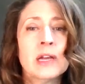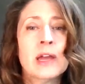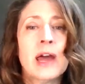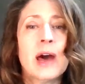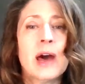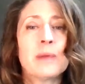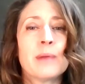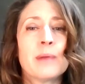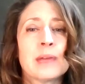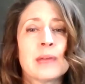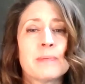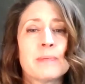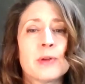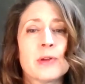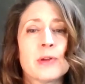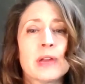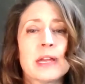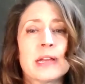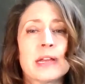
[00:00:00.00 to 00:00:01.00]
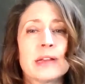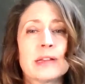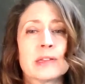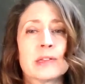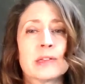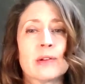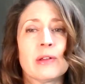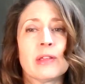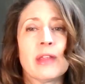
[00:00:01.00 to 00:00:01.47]
Help keep your
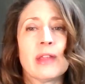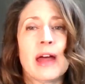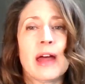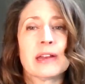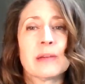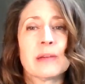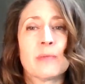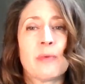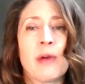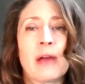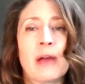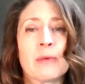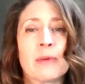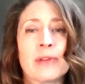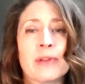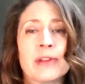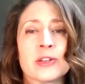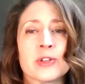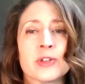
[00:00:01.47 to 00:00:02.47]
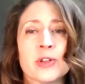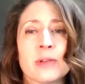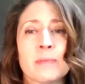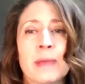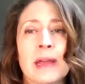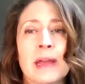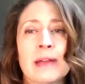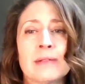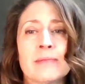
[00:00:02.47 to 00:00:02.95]
knees lined up right where they should
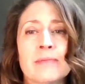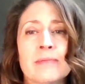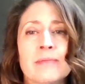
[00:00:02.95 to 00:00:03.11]
be.